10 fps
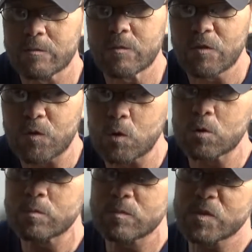the
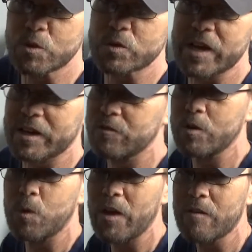full use out of
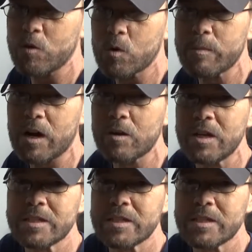it without having to worry about